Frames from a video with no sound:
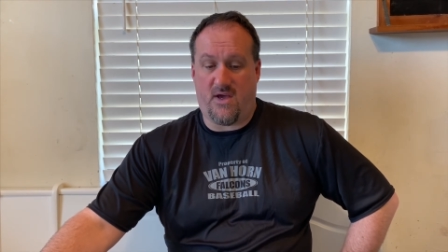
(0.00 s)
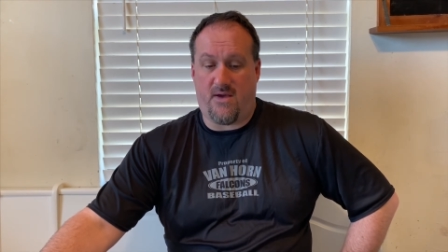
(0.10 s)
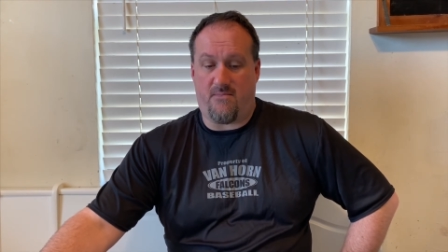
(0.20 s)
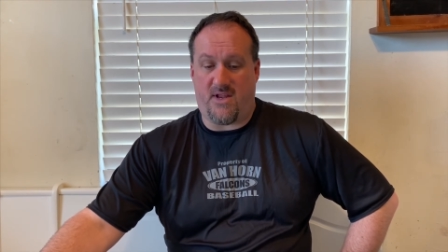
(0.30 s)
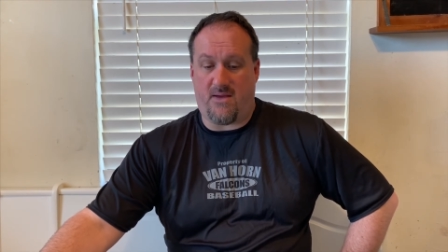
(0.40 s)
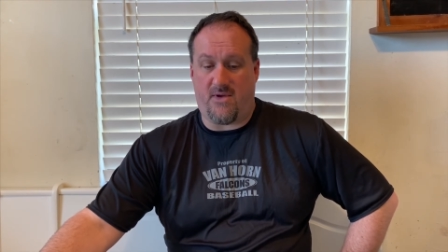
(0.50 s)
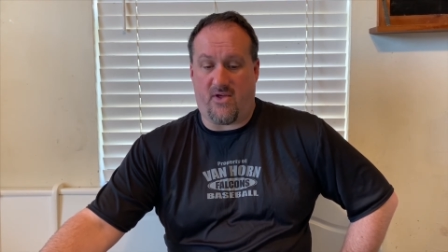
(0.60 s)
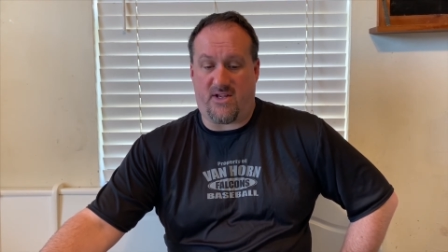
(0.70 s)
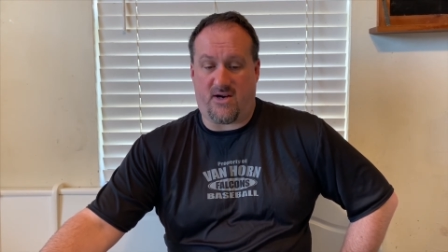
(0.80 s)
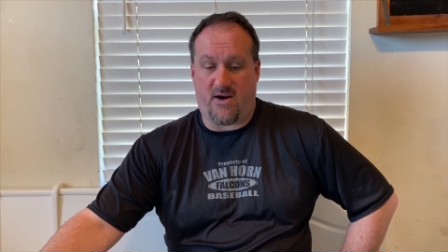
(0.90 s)
Many
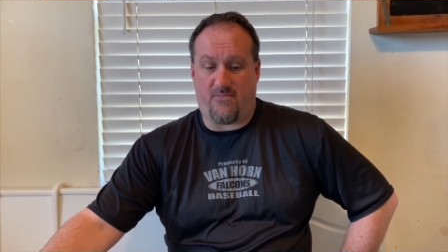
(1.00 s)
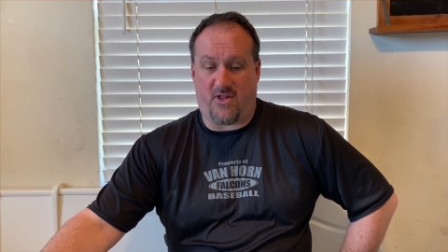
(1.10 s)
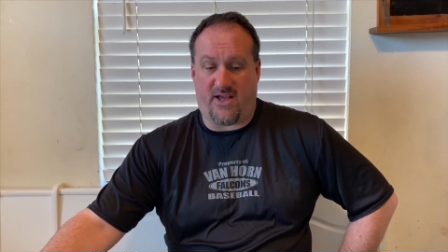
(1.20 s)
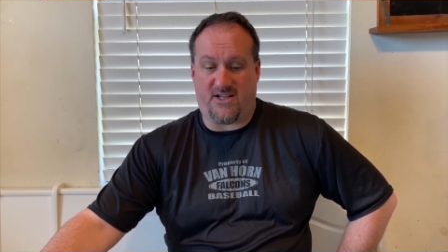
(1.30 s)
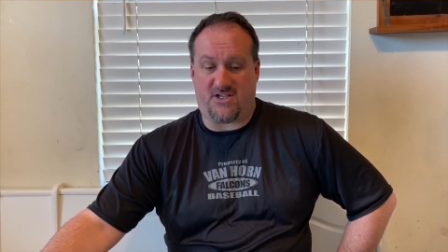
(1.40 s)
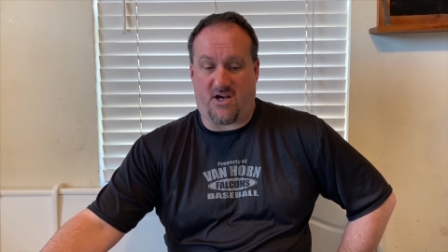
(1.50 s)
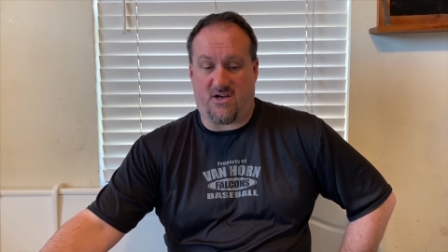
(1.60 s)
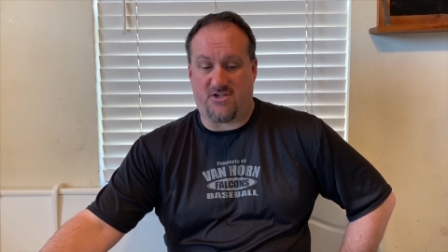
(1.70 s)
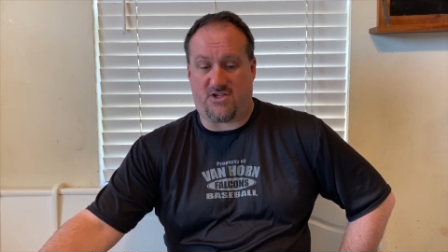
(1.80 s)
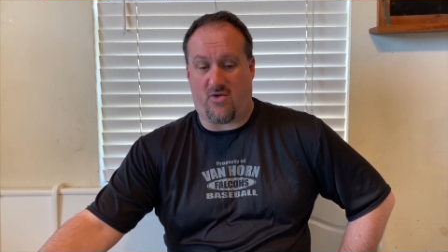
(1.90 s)
military planes
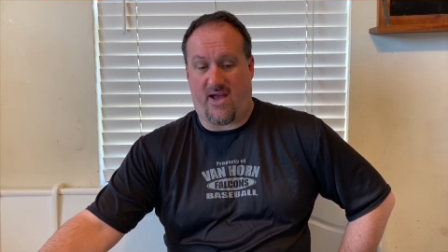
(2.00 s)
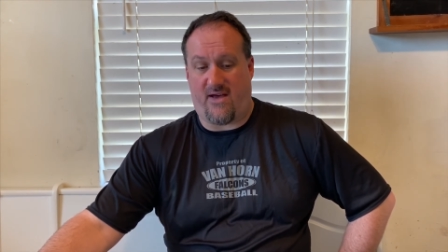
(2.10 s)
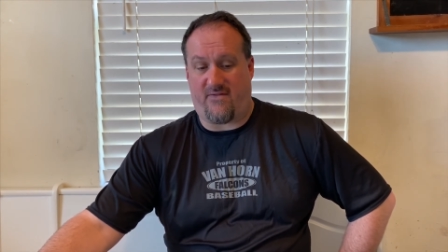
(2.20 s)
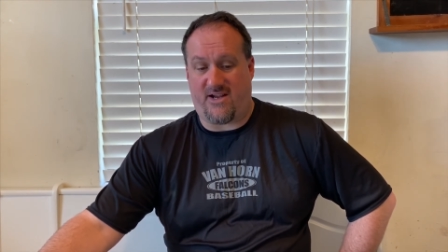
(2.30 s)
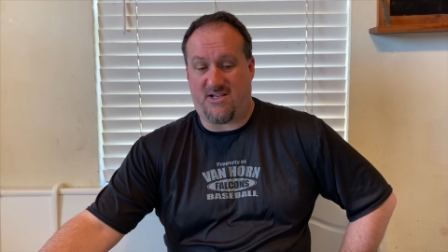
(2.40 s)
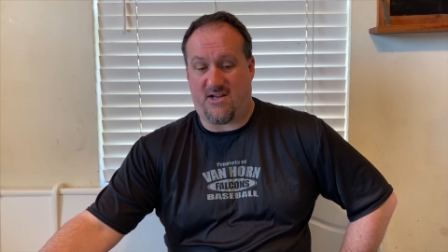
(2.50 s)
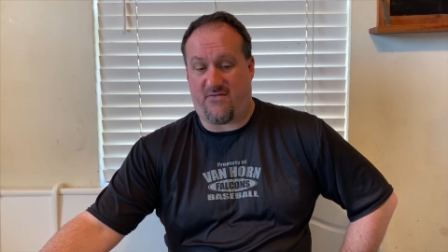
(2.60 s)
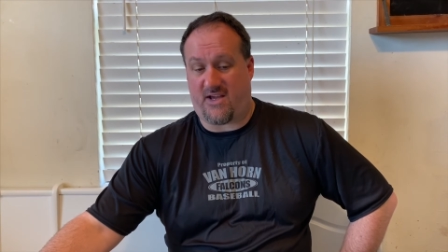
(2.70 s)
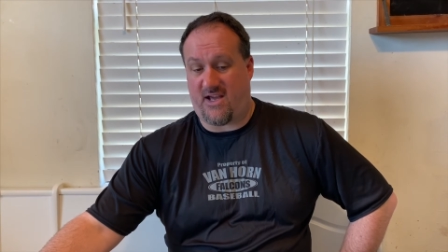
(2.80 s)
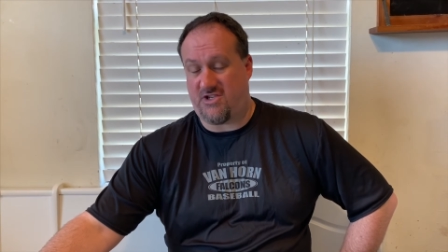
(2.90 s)
also have
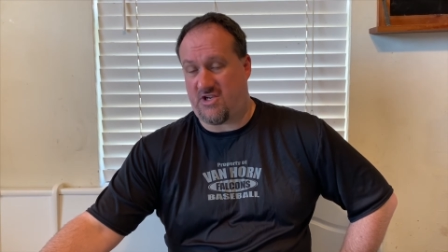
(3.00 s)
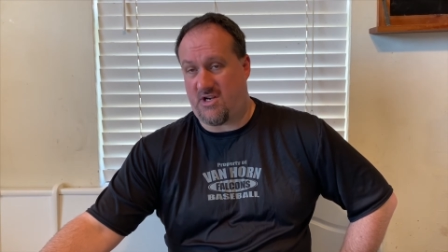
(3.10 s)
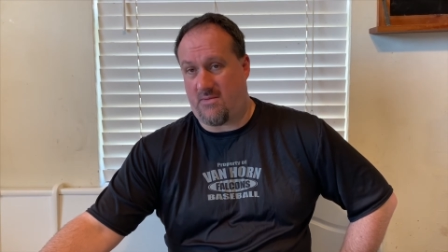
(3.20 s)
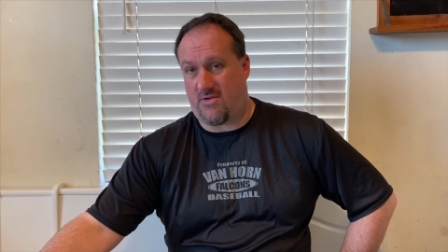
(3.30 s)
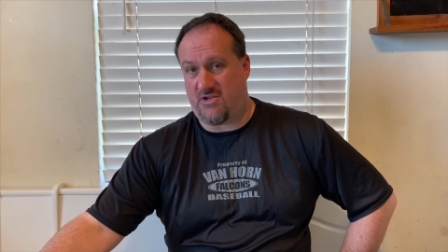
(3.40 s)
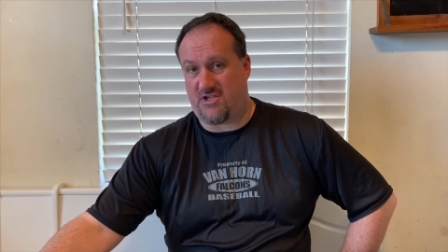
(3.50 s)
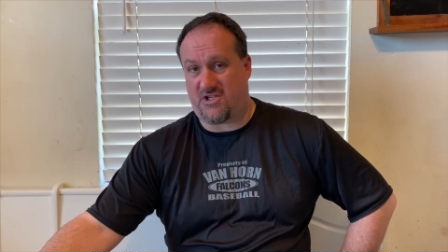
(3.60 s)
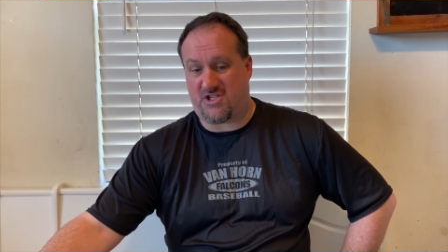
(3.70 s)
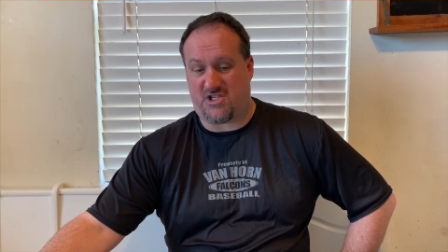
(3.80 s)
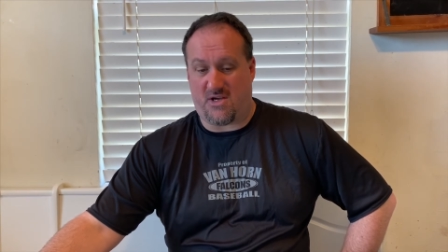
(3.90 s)
identification numbers
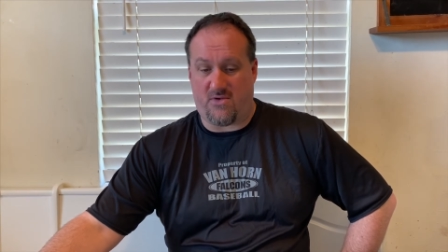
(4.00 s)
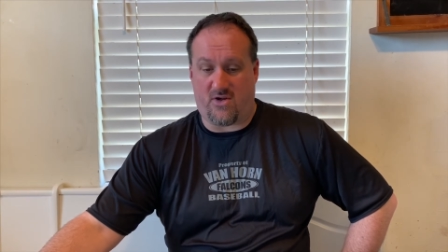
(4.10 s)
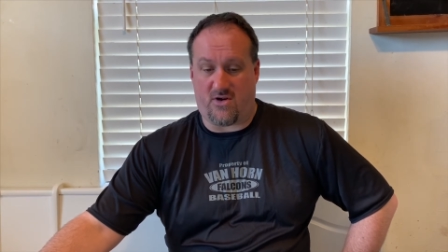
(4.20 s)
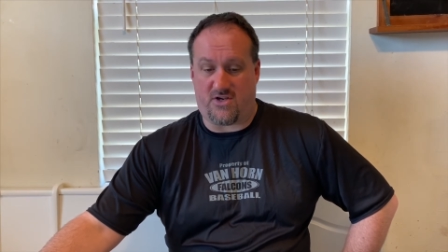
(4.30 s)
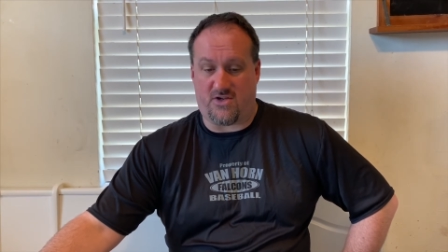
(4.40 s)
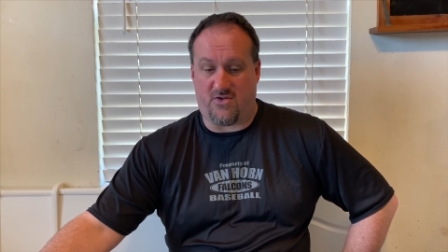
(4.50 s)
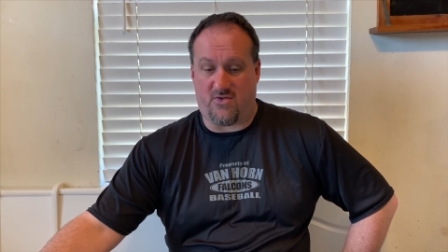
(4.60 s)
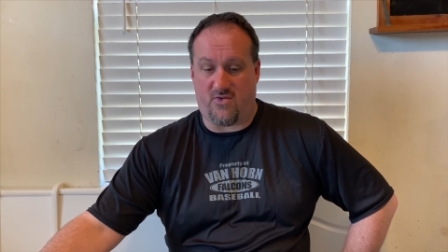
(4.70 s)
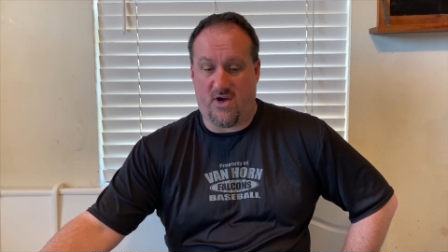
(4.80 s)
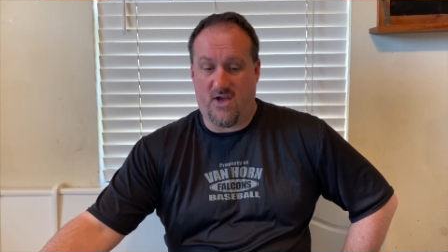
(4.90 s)
similar
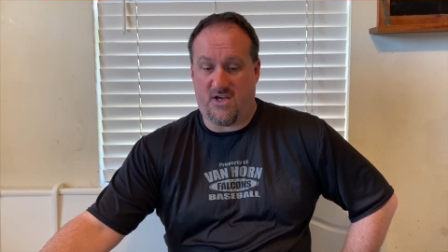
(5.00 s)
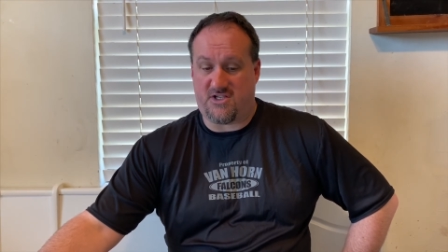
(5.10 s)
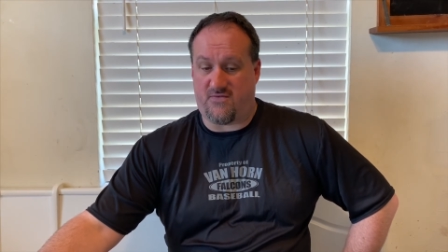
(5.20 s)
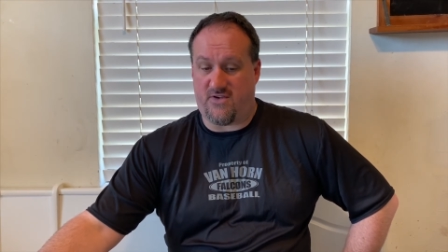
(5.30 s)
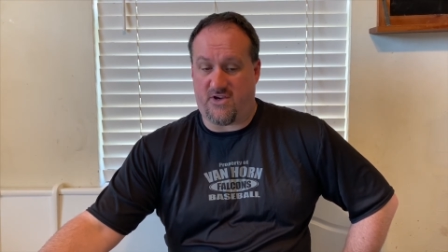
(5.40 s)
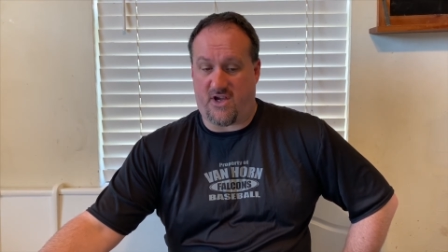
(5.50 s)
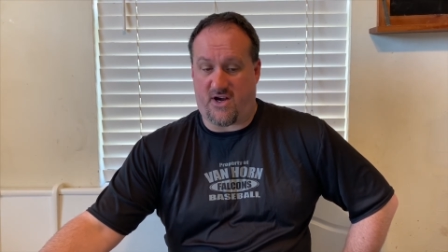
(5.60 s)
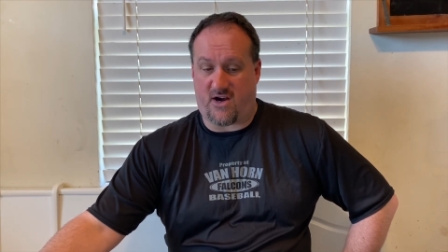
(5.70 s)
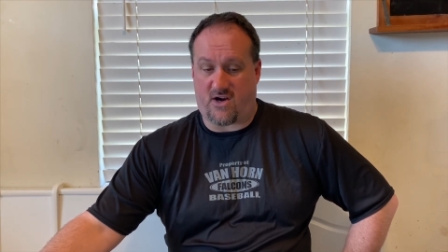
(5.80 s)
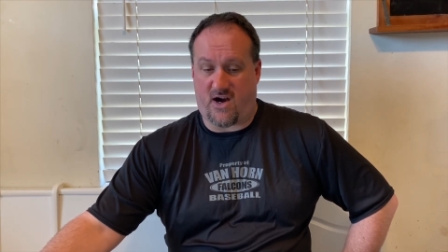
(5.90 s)
to civilian
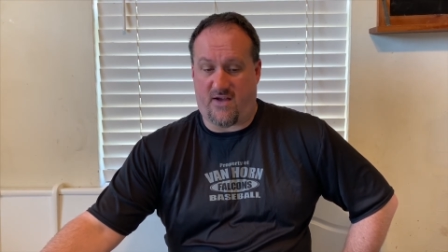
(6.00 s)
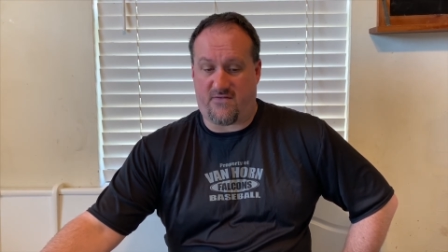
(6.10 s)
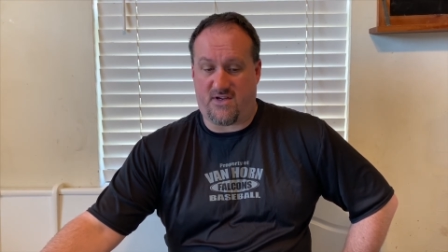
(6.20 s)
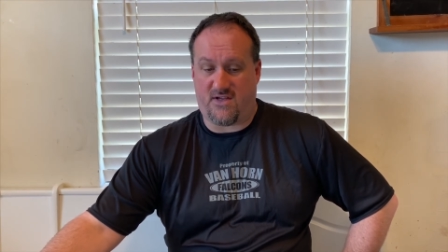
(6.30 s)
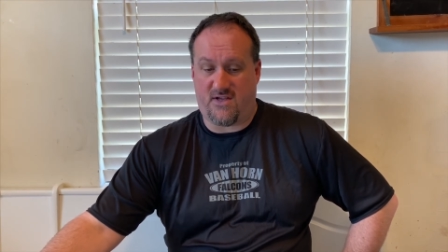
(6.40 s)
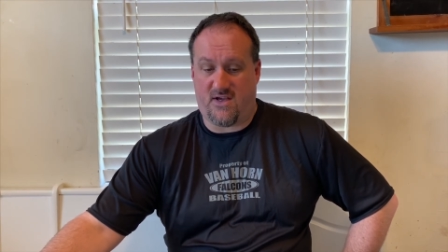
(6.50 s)
aircraft.